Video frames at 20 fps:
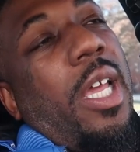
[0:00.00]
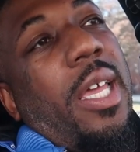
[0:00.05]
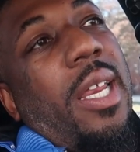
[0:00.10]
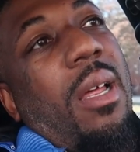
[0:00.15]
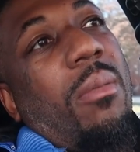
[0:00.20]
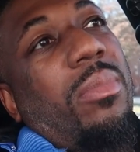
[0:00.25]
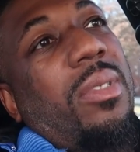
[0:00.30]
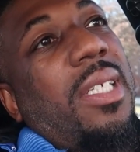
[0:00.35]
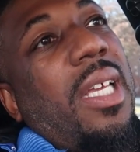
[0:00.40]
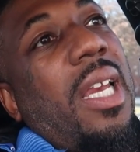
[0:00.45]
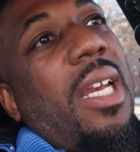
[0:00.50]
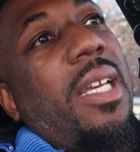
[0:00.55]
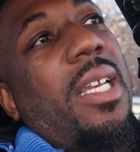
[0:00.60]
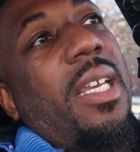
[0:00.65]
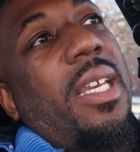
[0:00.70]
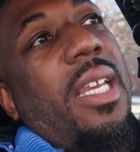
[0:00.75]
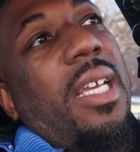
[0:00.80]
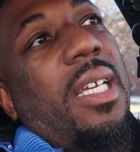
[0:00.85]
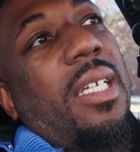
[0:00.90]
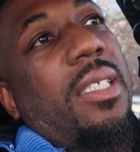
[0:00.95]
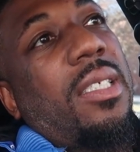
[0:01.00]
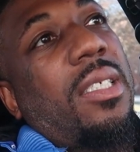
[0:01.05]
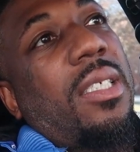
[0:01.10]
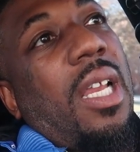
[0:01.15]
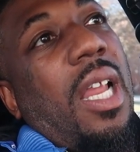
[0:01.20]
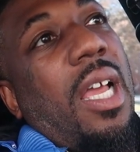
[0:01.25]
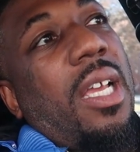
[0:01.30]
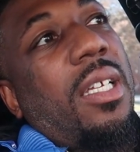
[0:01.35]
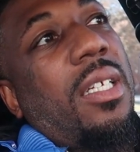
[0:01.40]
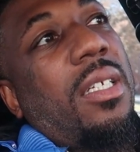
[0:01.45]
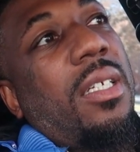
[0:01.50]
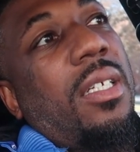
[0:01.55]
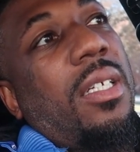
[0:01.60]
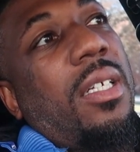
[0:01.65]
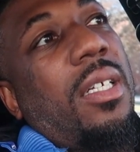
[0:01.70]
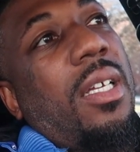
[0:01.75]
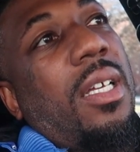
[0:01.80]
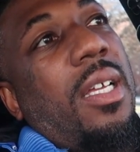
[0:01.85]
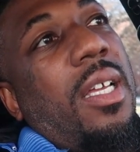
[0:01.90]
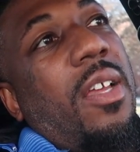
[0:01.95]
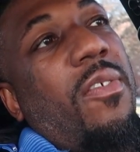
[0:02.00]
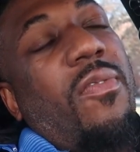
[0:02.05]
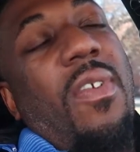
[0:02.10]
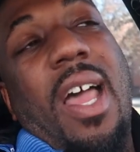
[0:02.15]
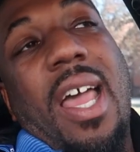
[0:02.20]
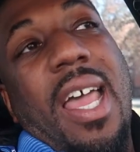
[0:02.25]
and I'm telling the niggas, like, if